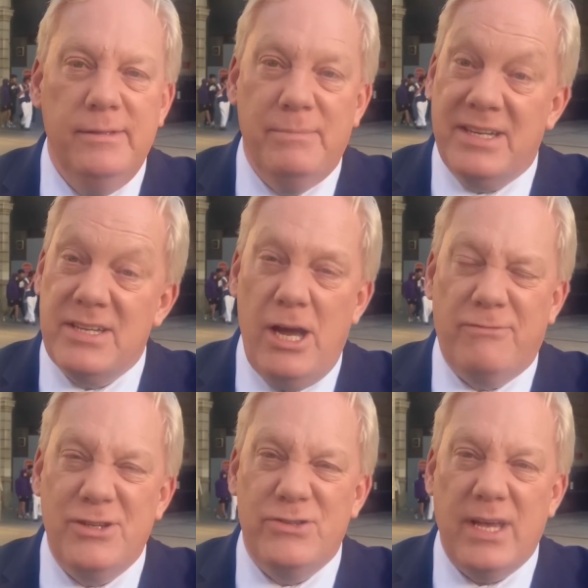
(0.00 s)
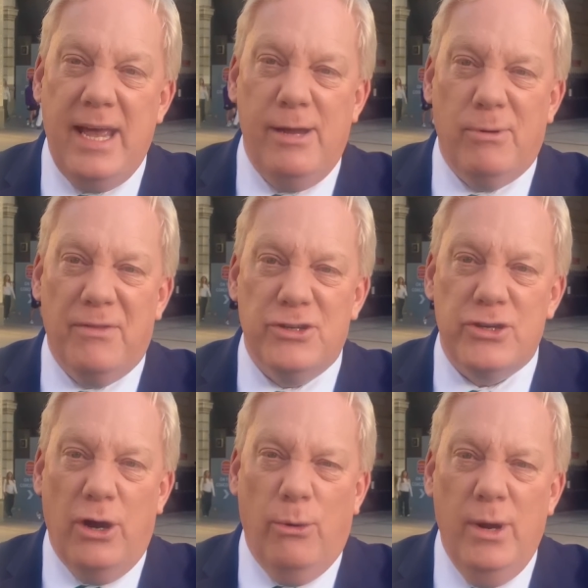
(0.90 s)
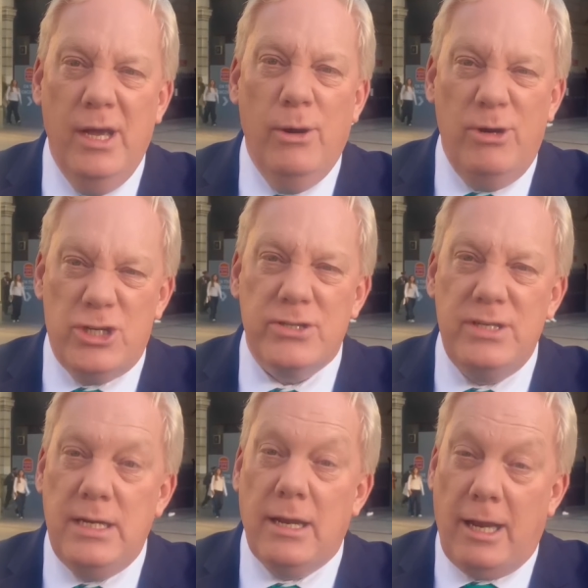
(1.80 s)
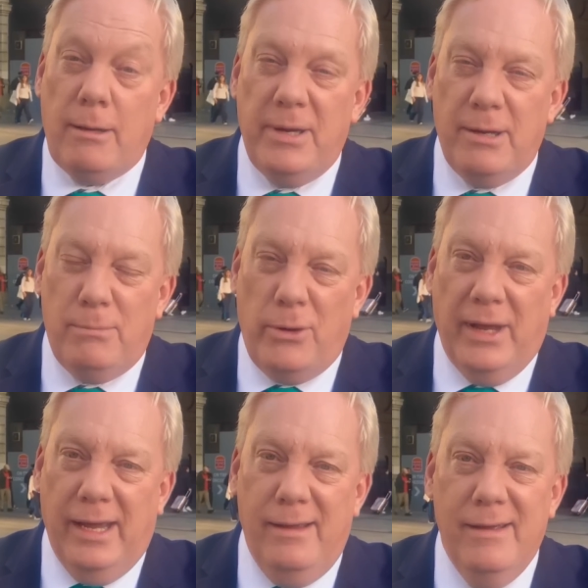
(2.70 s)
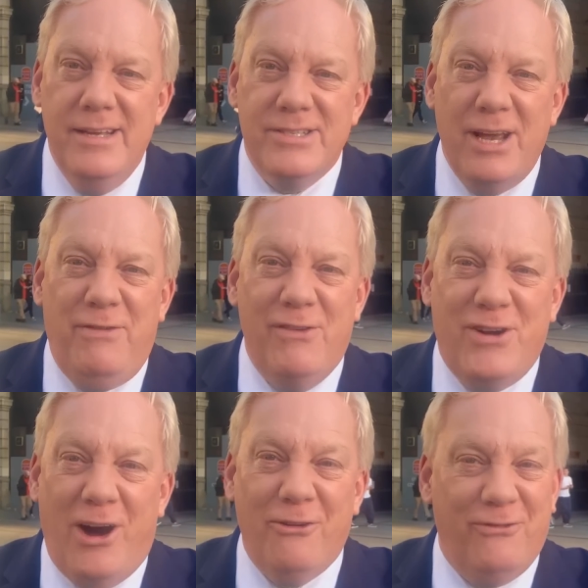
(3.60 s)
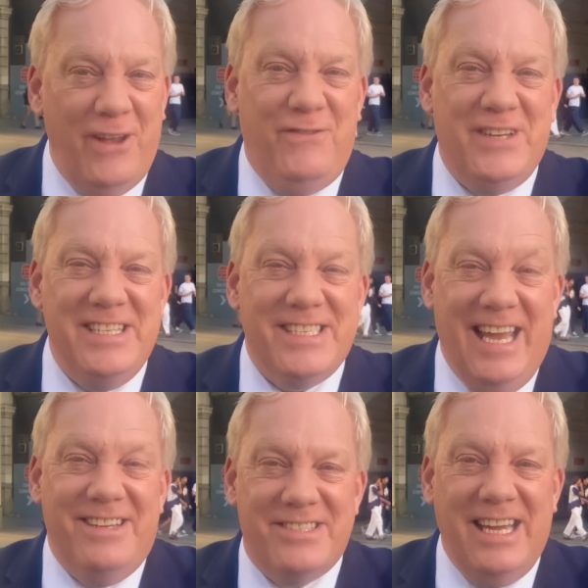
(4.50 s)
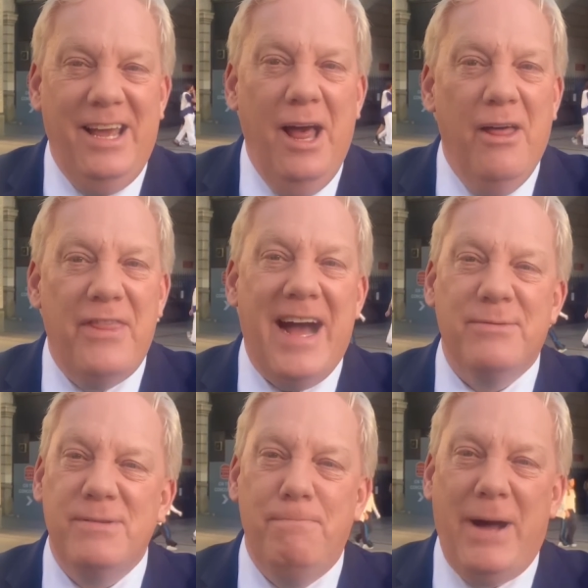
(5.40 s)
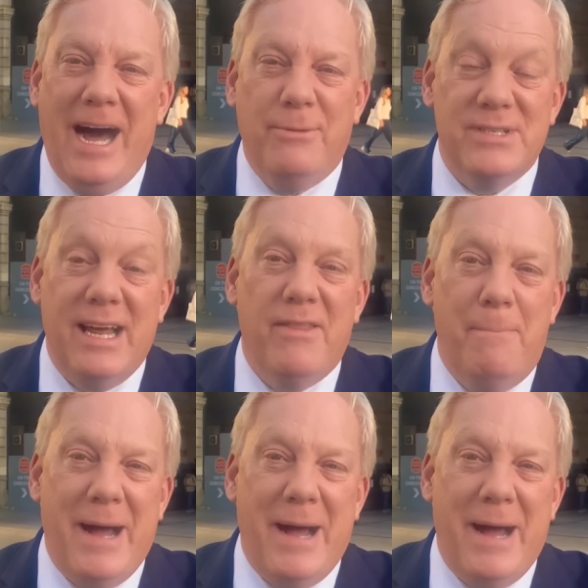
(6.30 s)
But as I often say here on the show, we just need a little bit of money. So if got 50, 60 thousand pounds down the